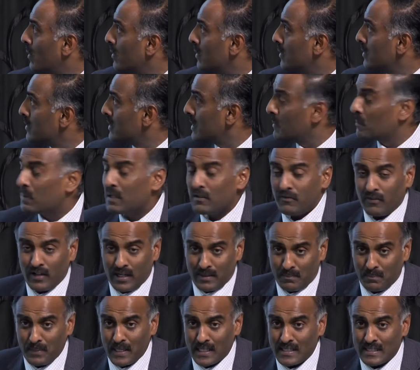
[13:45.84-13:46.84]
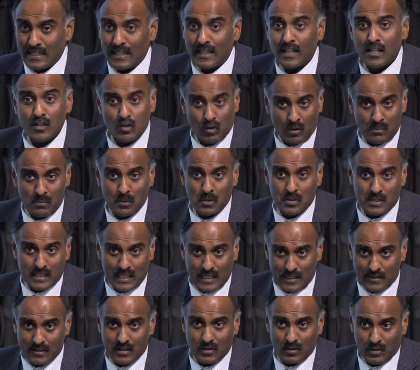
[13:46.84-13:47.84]
simplified PESI is almost
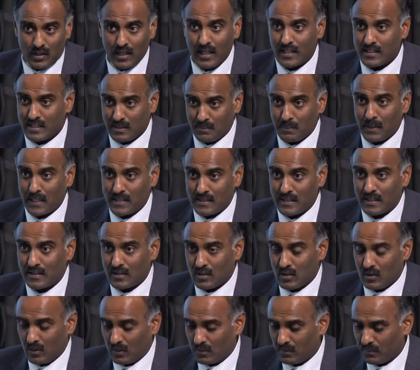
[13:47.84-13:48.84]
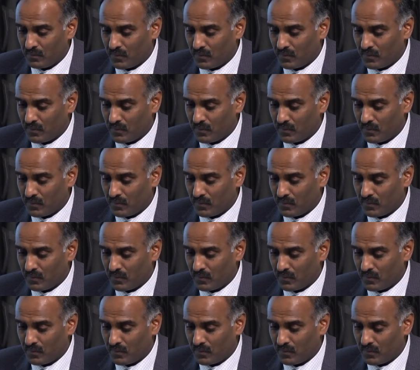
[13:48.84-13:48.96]
as good as the PESI score.